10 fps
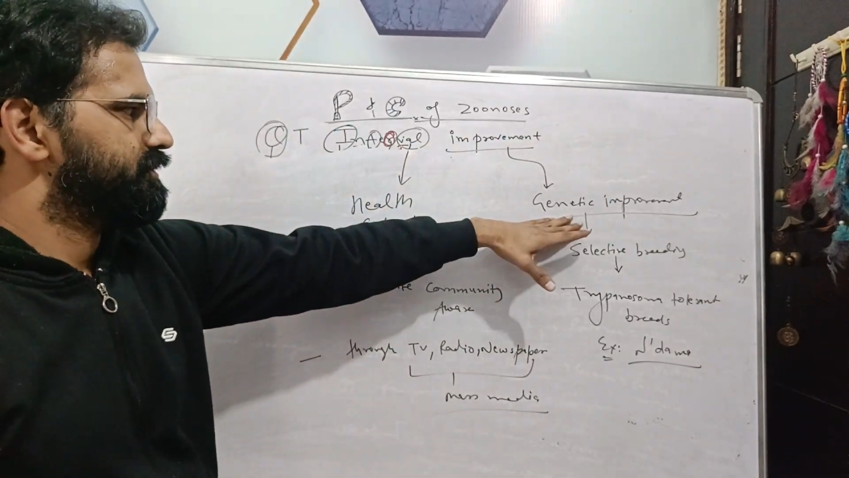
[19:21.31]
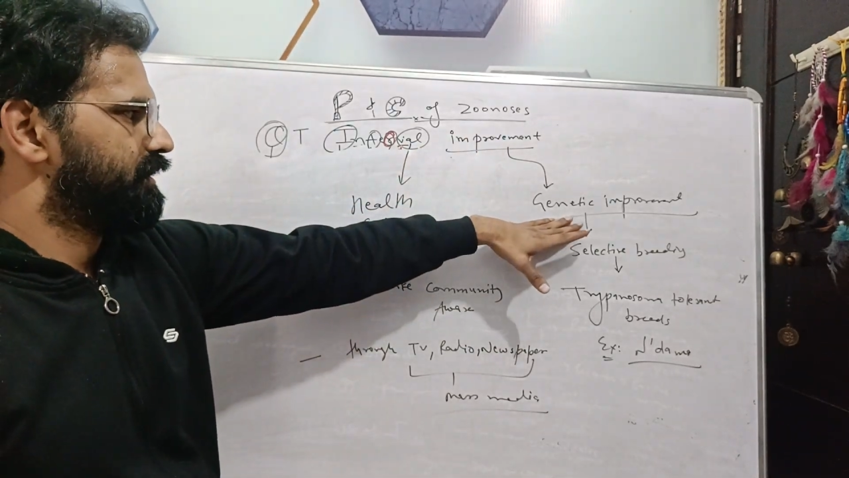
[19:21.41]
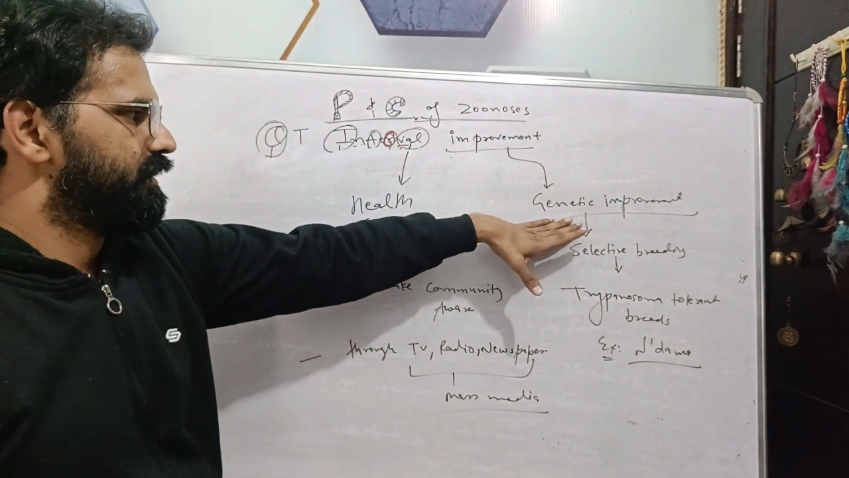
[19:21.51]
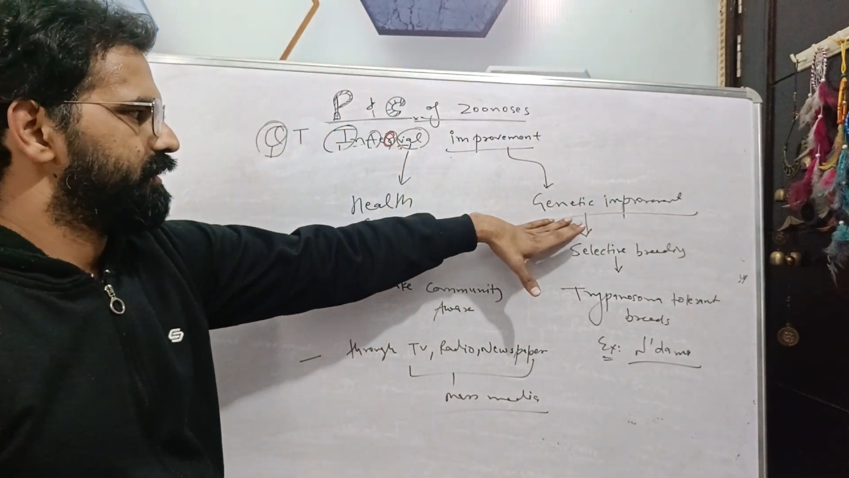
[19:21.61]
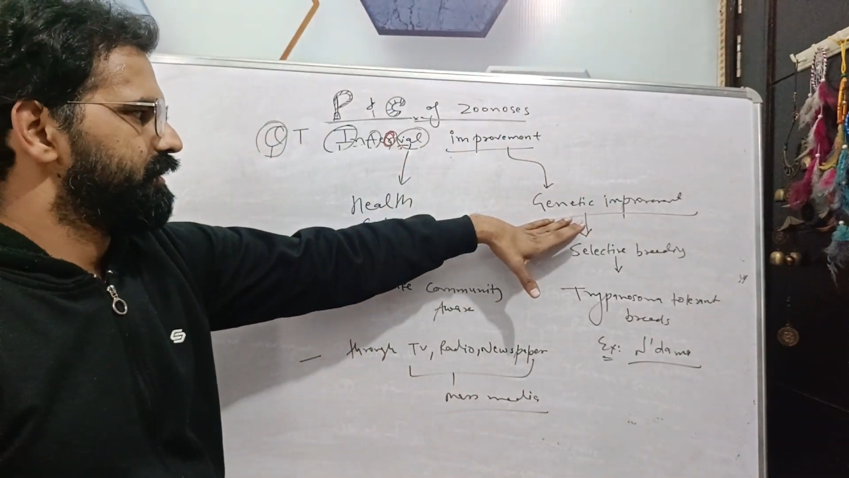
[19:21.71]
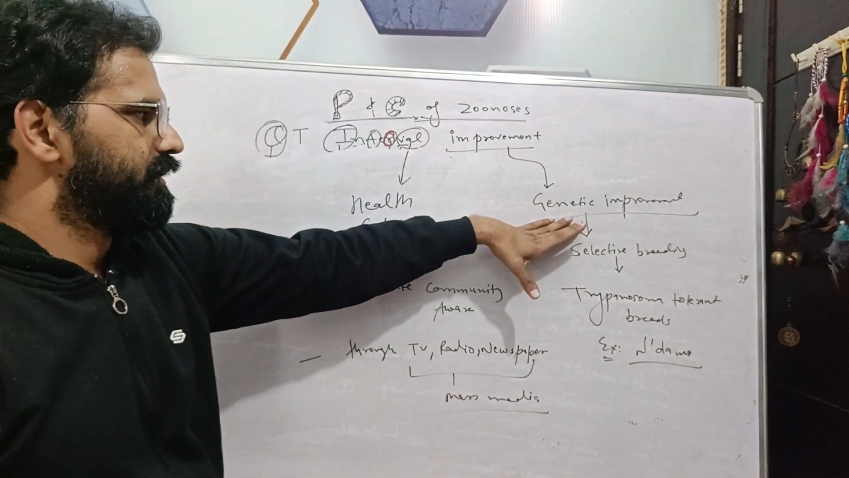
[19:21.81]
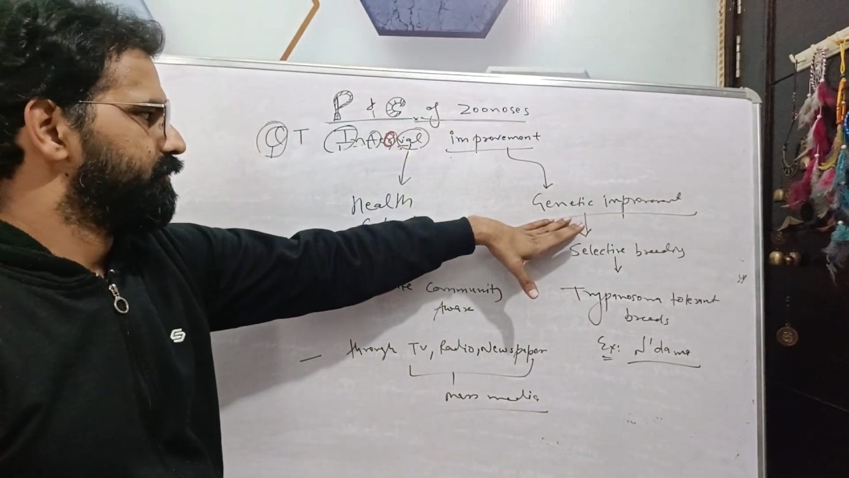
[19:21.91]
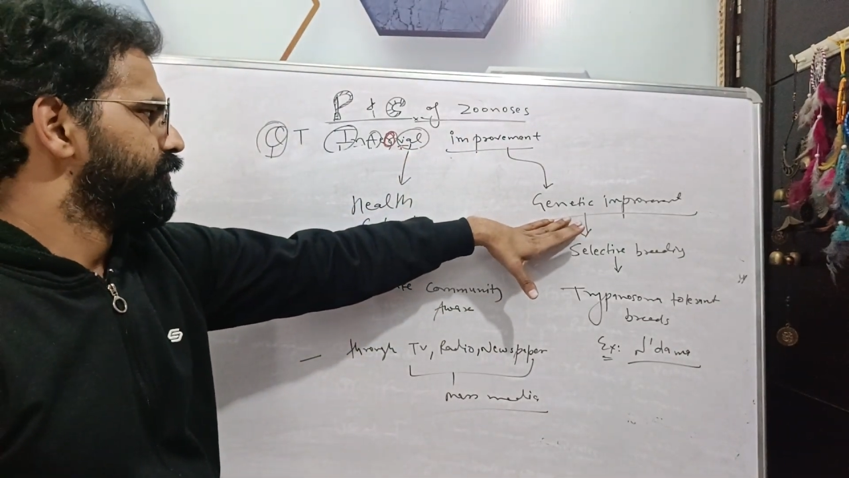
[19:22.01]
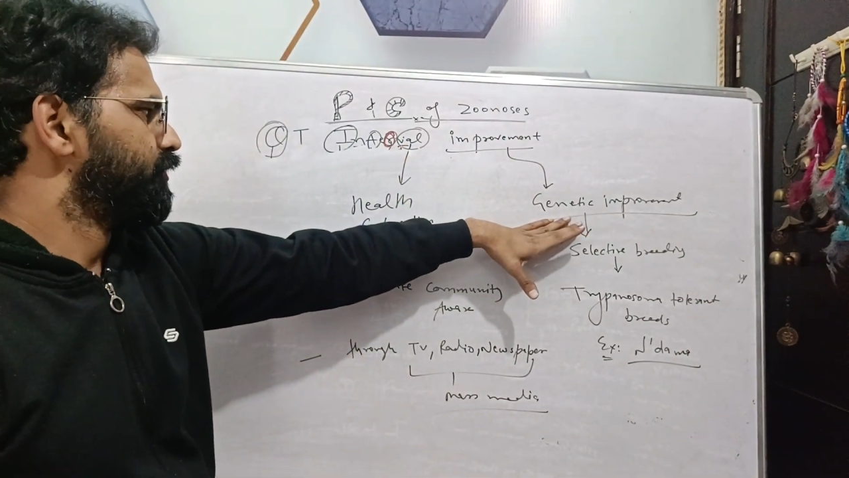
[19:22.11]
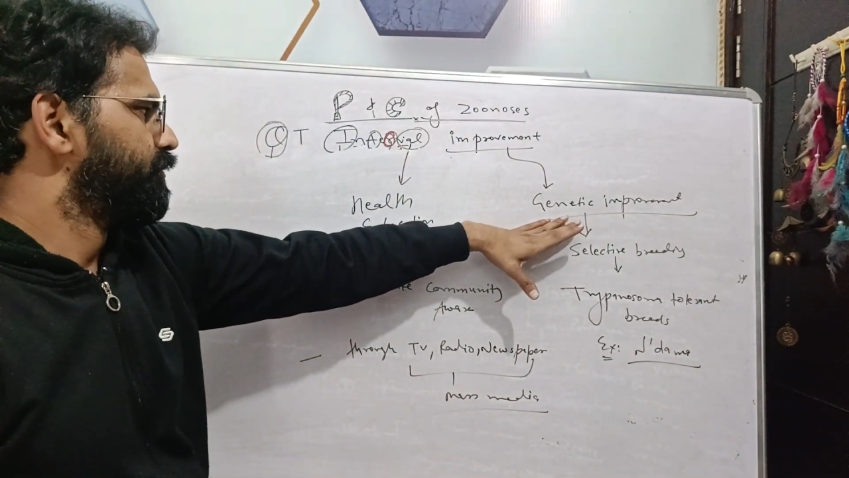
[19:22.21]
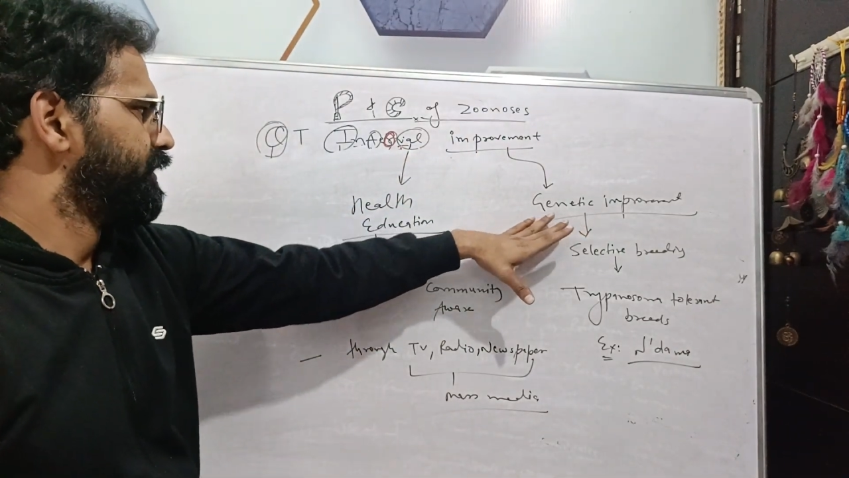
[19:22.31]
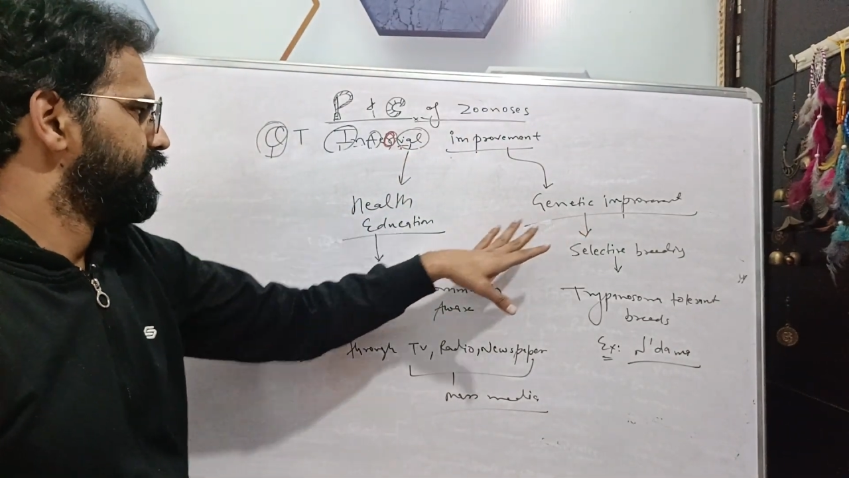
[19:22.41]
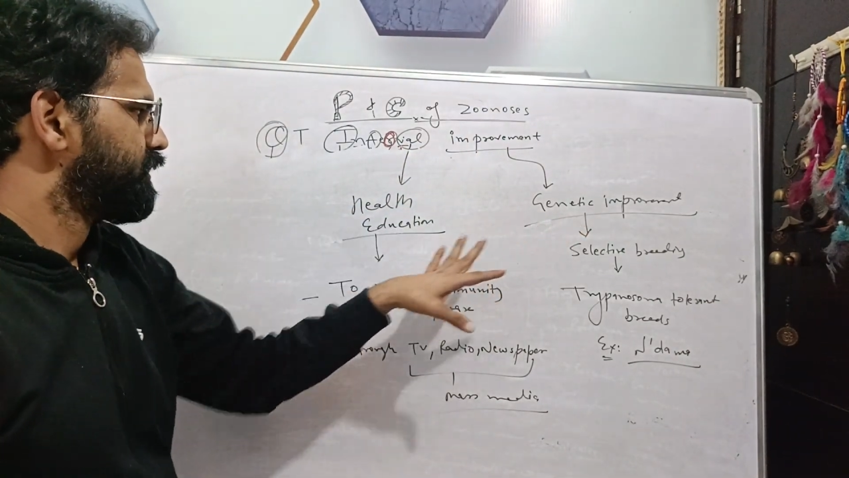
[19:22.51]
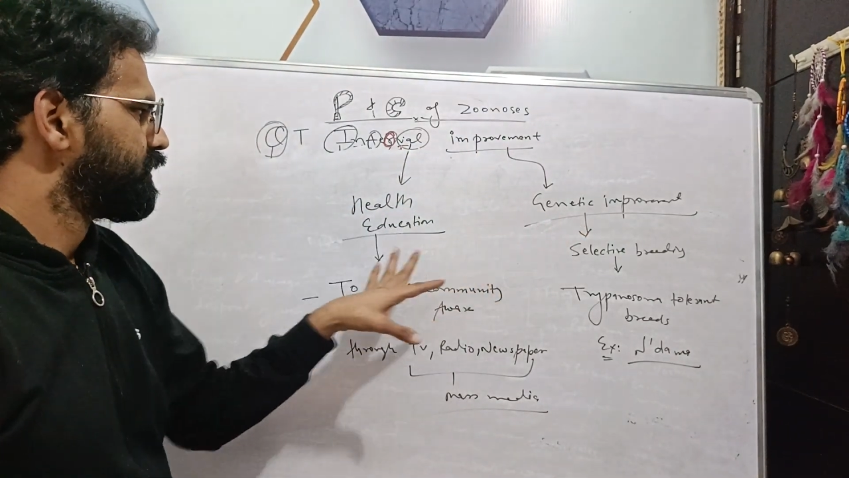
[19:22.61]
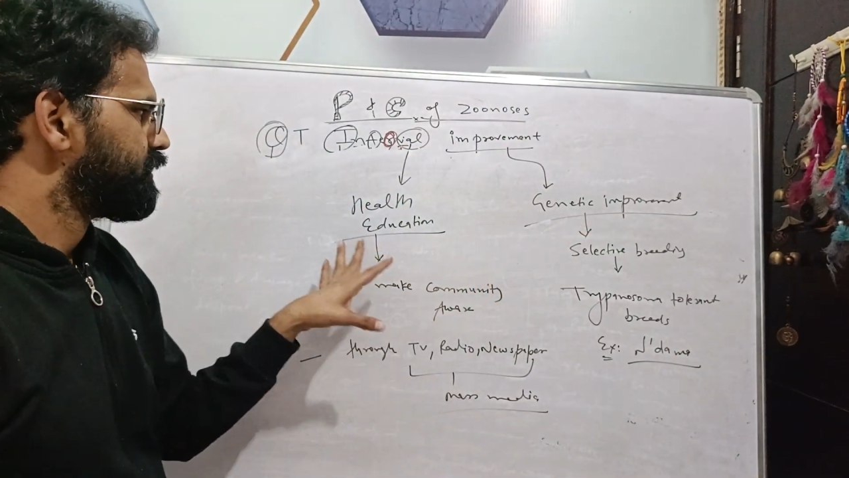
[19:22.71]
genetic
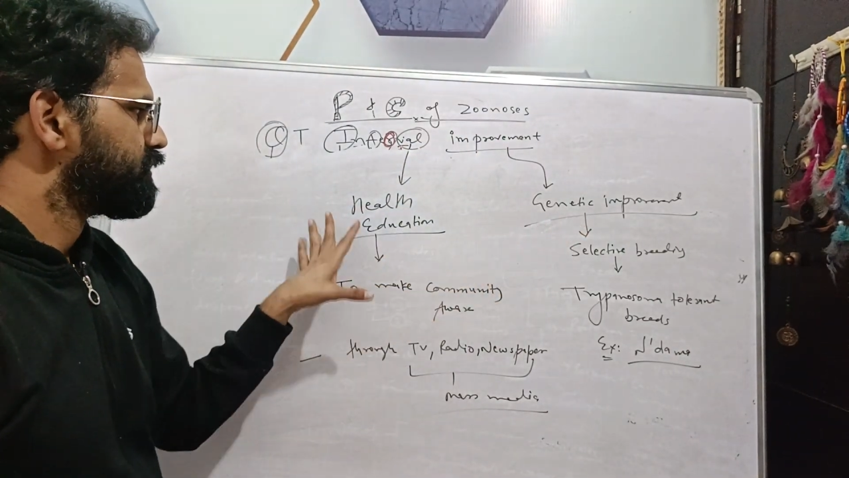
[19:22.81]
improvement.